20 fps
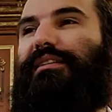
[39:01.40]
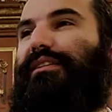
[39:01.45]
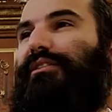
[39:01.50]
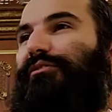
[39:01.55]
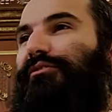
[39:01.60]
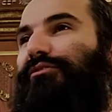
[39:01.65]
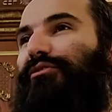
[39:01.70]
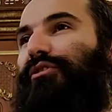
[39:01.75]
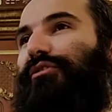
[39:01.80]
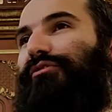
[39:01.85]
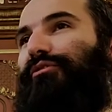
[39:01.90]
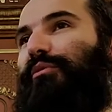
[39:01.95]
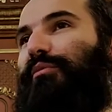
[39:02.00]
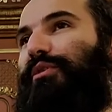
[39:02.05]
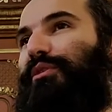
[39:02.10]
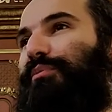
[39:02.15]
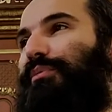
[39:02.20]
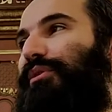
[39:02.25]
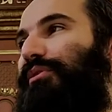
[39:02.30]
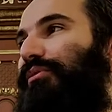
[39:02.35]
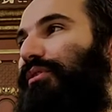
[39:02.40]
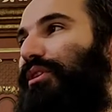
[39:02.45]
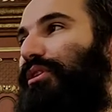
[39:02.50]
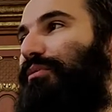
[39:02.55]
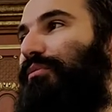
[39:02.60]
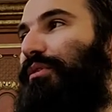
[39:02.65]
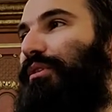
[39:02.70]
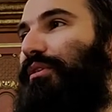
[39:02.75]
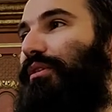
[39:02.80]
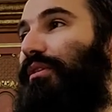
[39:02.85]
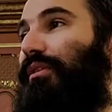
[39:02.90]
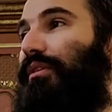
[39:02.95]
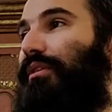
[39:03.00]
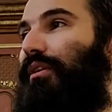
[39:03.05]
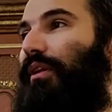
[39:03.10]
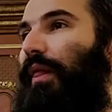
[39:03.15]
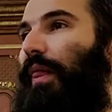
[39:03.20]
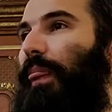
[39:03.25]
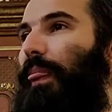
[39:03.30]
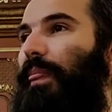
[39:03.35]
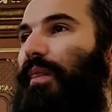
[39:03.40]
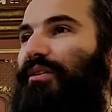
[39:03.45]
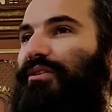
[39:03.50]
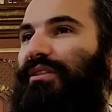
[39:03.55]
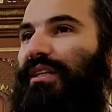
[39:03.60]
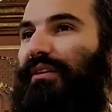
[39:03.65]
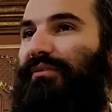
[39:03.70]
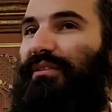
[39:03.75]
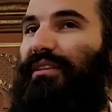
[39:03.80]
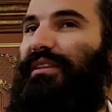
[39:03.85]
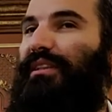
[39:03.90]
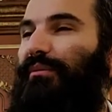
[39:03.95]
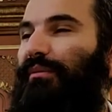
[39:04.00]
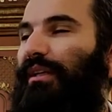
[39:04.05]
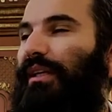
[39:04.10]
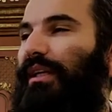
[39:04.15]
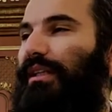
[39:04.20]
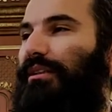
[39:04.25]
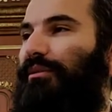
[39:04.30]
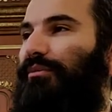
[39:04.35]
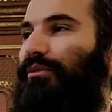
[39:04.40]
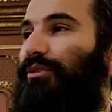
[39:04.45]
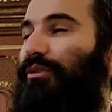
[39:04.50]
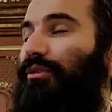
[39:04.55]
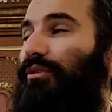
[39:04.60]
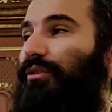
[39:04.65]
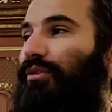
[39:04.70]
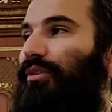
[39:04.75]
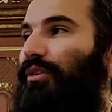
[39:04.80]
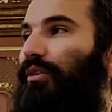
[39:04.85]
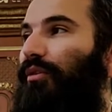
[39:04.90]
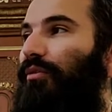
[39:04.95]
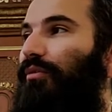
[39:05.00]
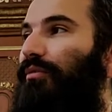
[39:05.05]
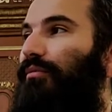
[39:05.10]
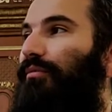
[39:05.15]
still full from his previous meal. Does he have to say Berachat HaMazon or no?